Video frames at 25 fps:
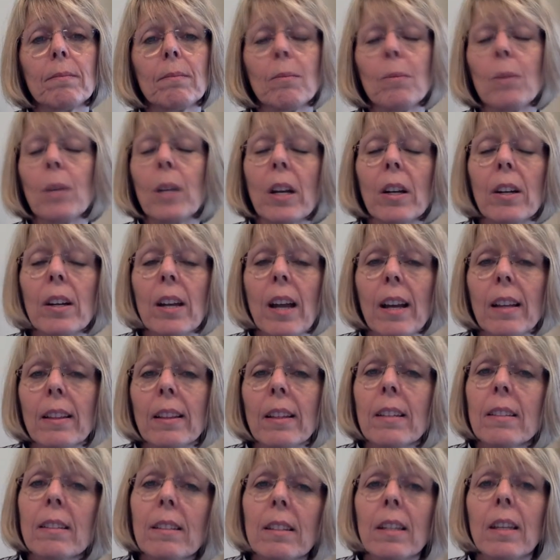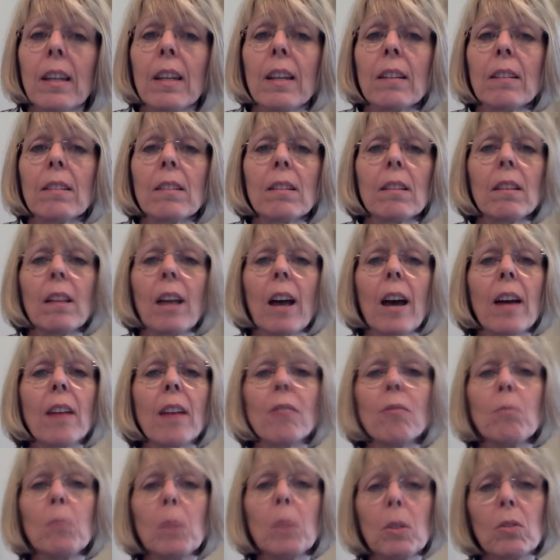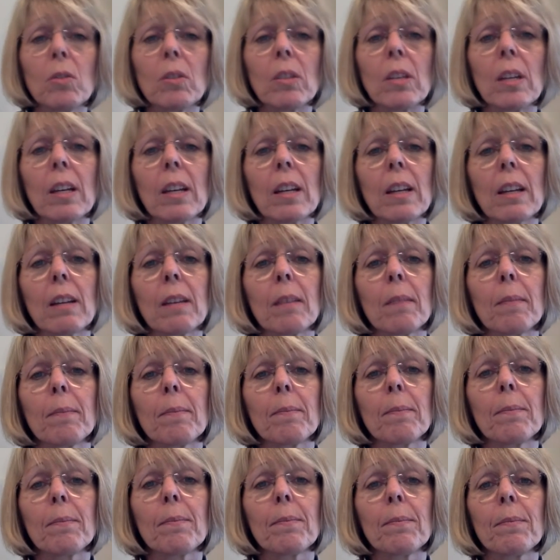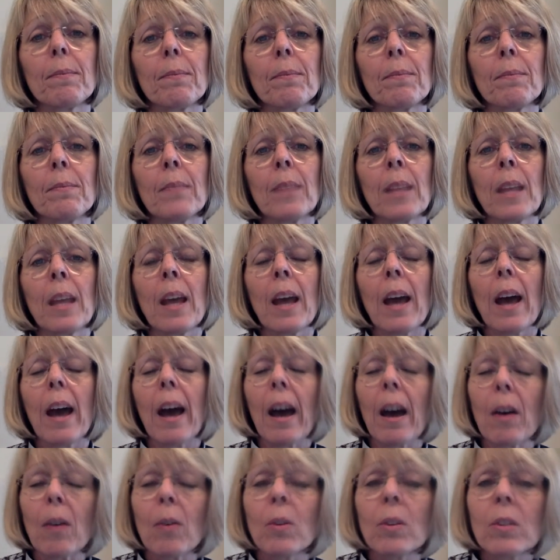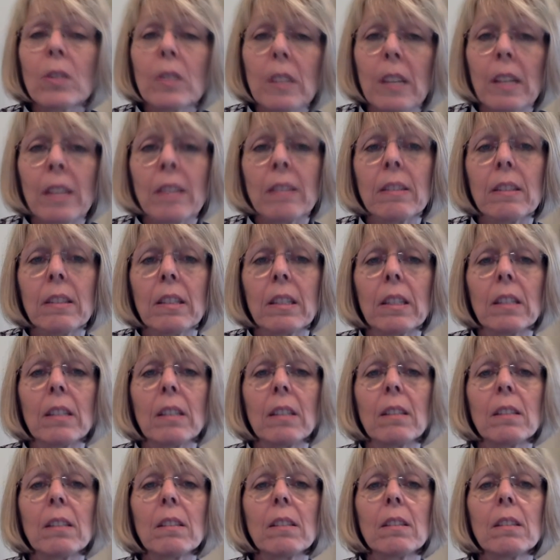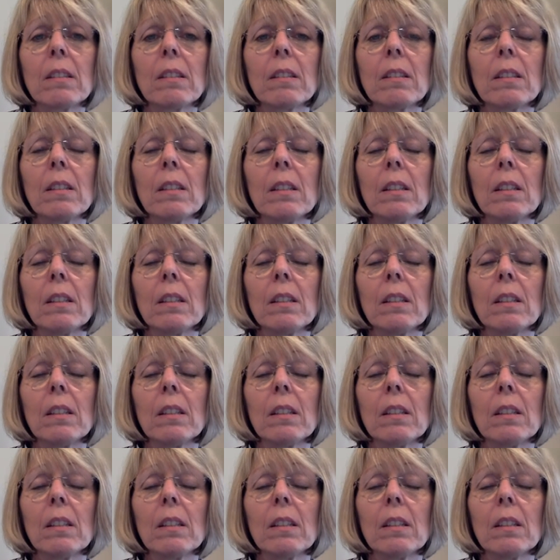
We are not listening to live music. Our senses,